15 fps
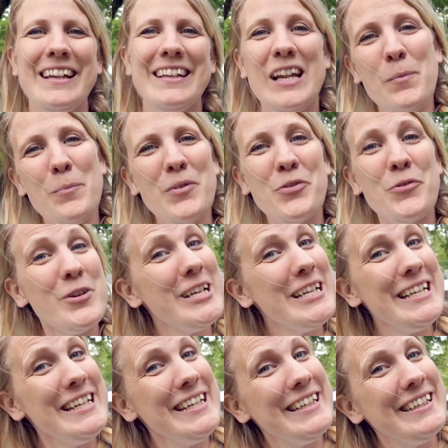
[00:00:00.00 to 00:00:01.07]
Number
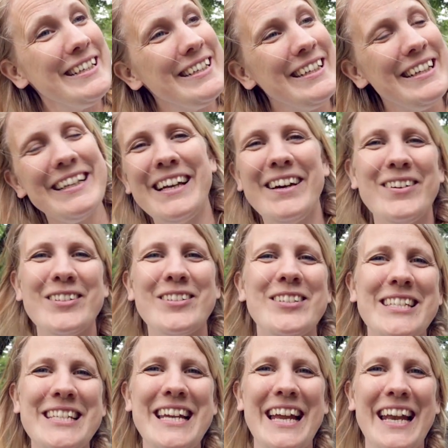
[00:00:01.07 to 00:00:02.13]
3, go to
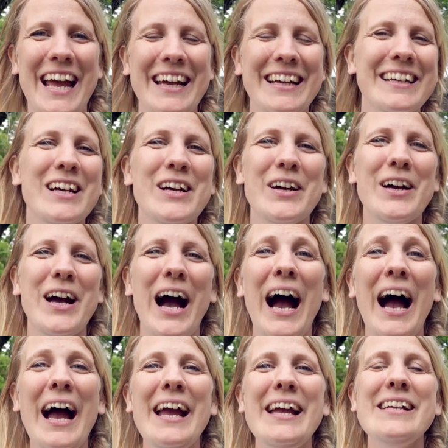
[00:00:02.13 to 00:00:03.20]
Siena.
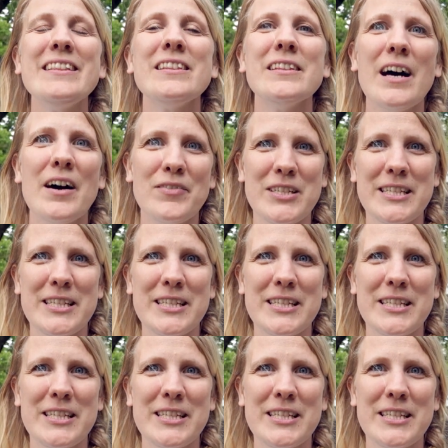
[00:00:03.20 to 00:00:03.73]
I loved